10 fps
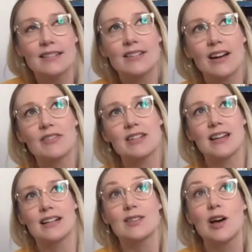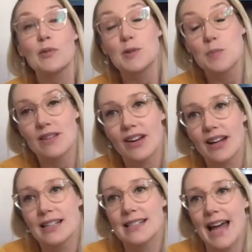graphic design has always been a
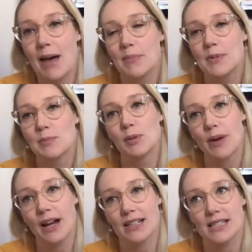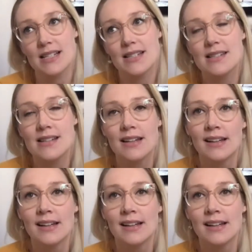very adaptable practice.